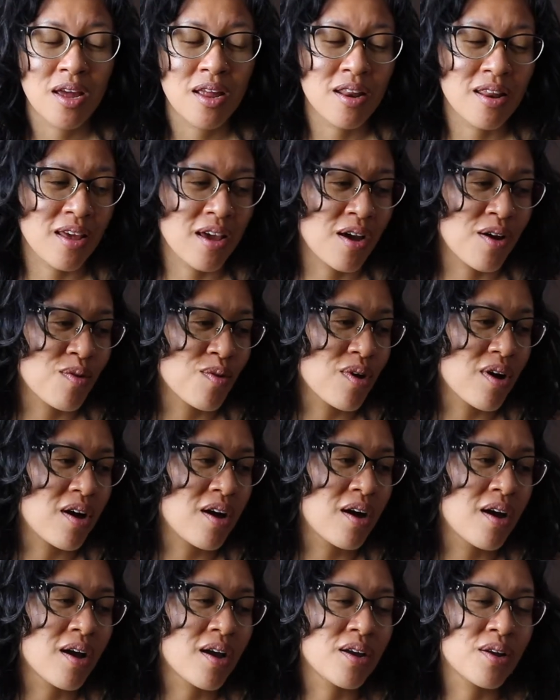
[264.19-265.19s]
Now,
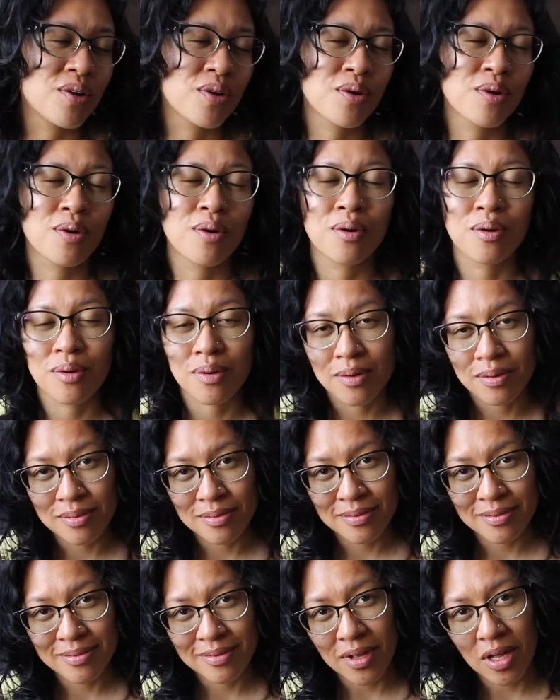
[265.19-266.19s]
I know
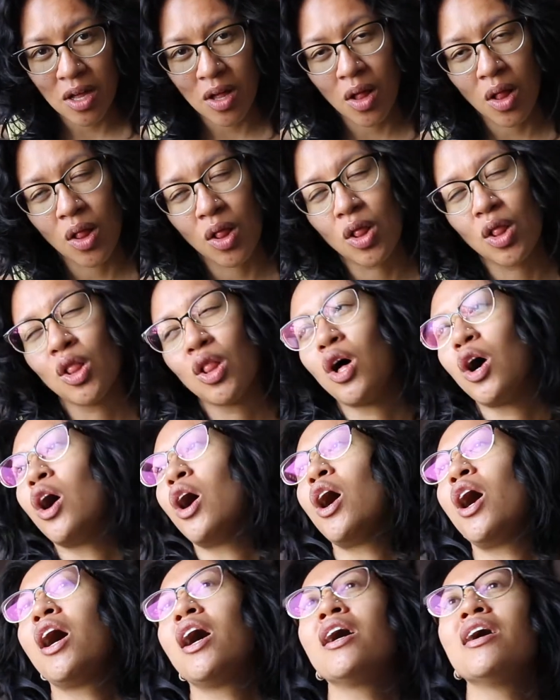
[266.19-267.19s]
a
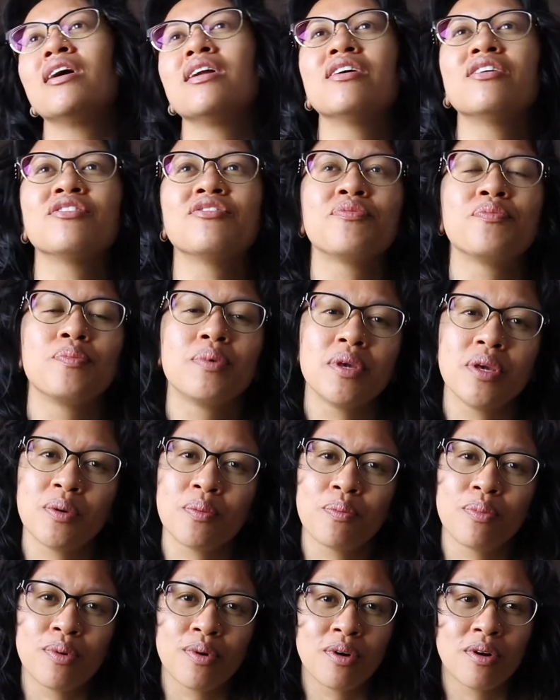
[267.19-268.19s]
lot of
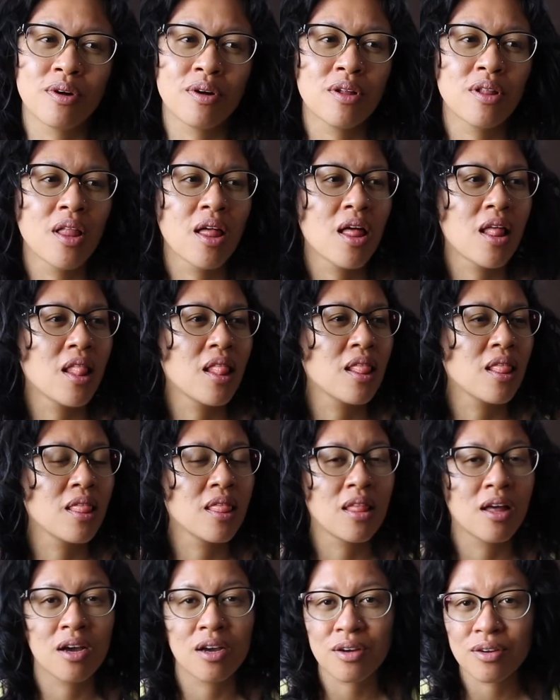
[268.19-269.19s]
people
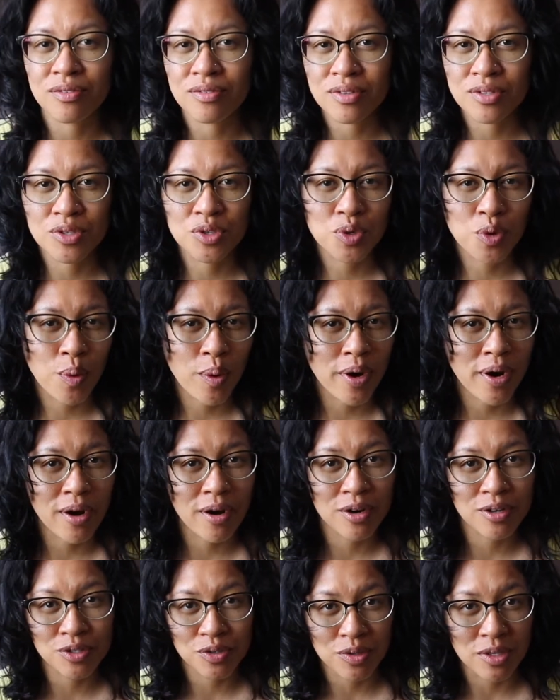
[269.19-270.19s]
love
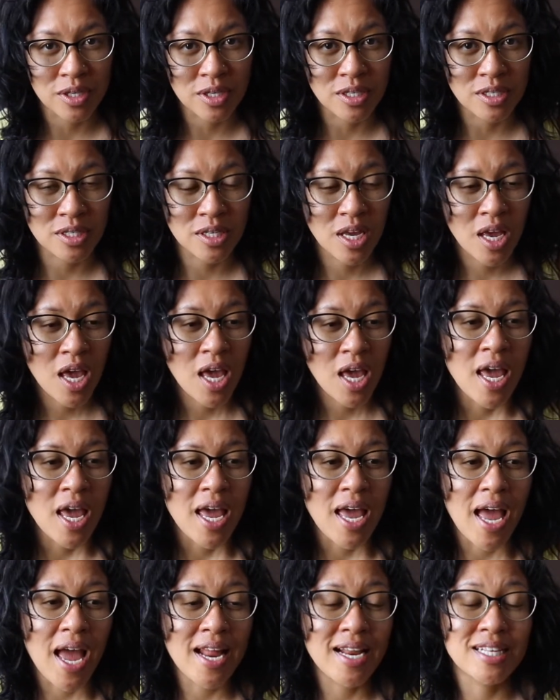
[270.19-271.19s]
square drills.
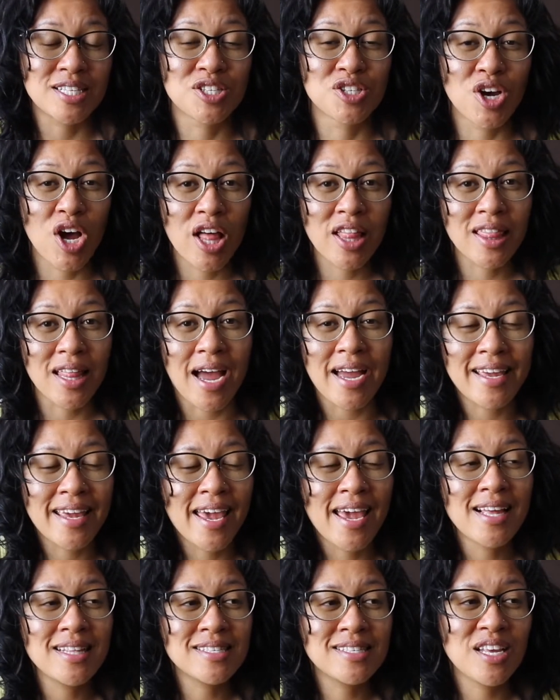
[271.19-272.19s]
And it's not, I
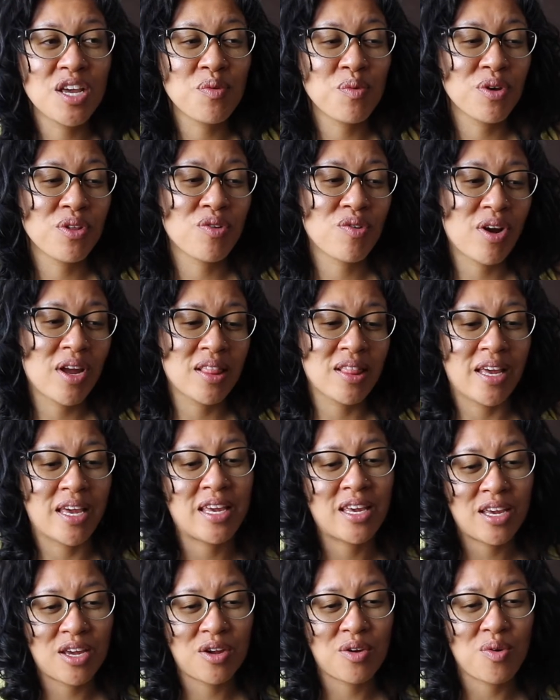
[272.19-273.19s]
can't say whether I
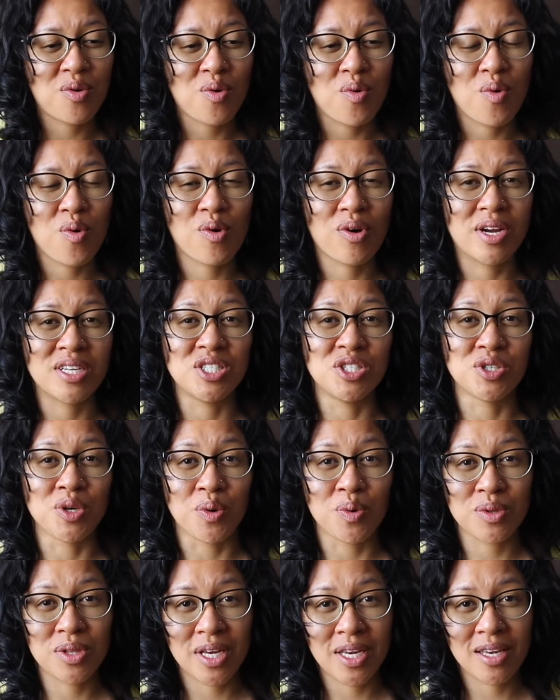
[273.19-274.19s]
like it or I
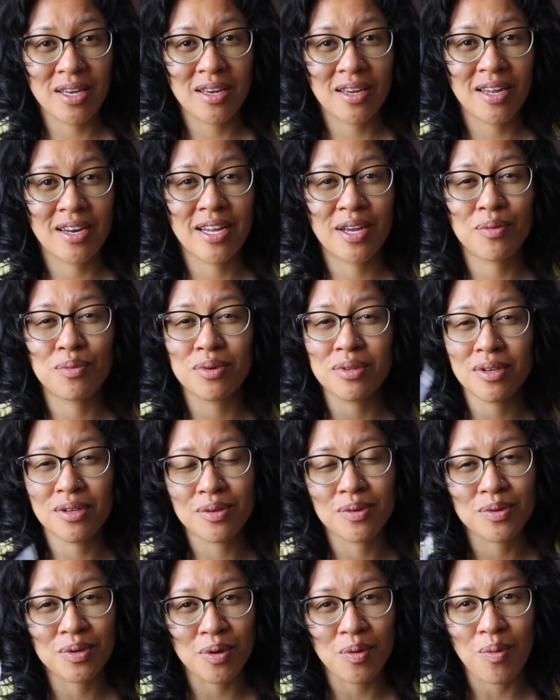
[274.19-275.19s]
don't like it, and I really
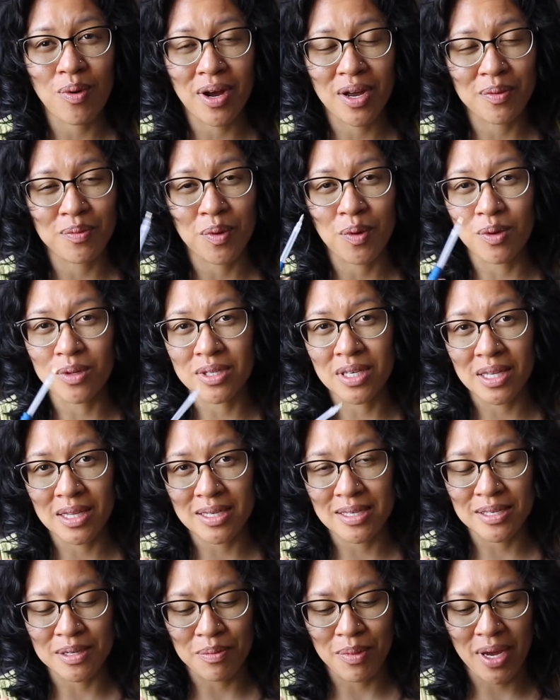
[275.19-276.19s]
don't know why I'm holding
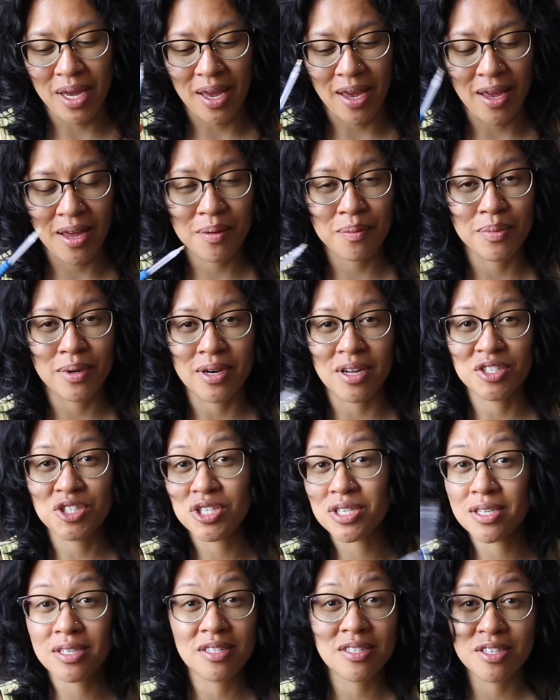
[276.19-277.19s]
this in my hand, but I'll
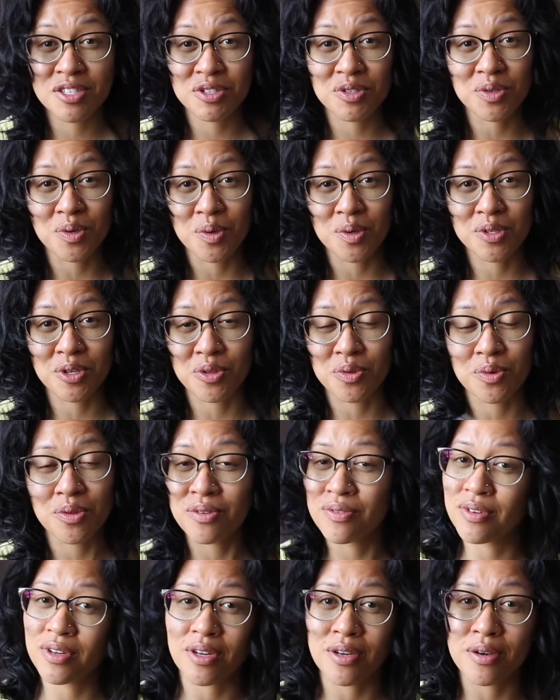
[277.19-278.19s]
just continue to hold it through
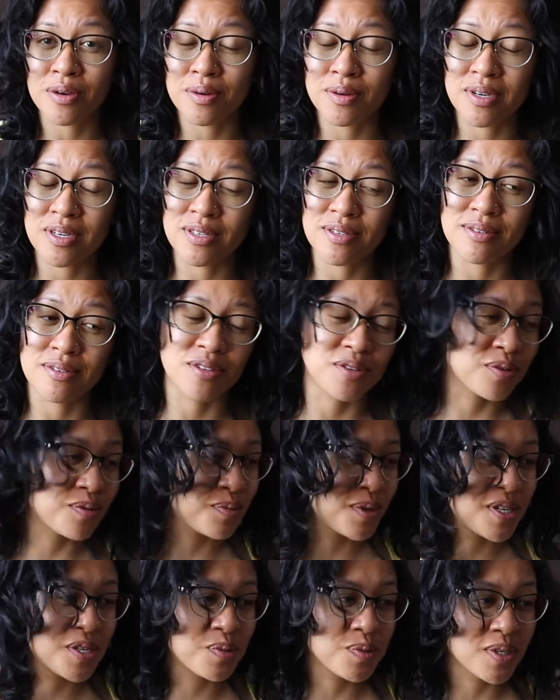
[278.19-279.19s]
the video because, you know,
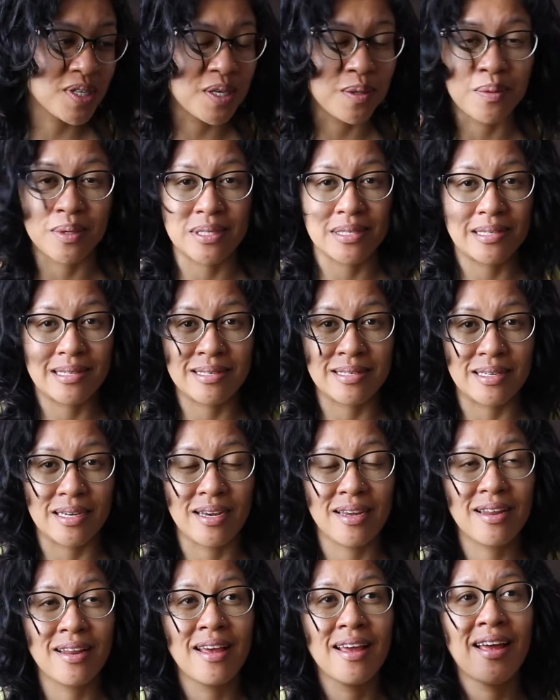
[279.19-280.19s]
might as well keep
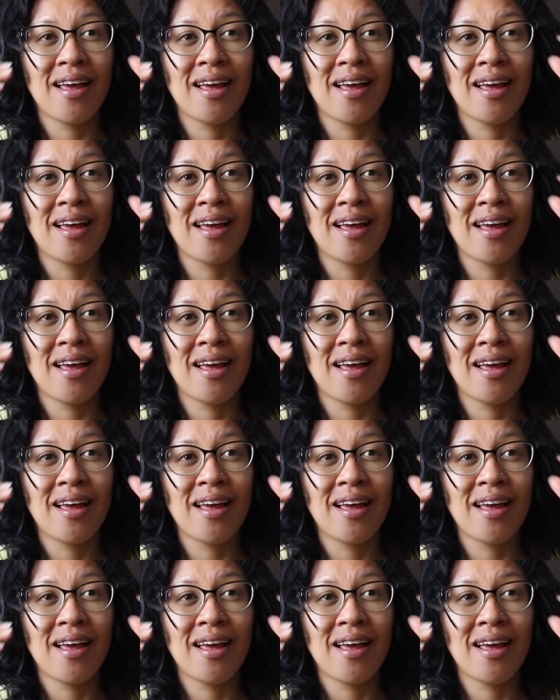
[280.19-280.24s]
consistent.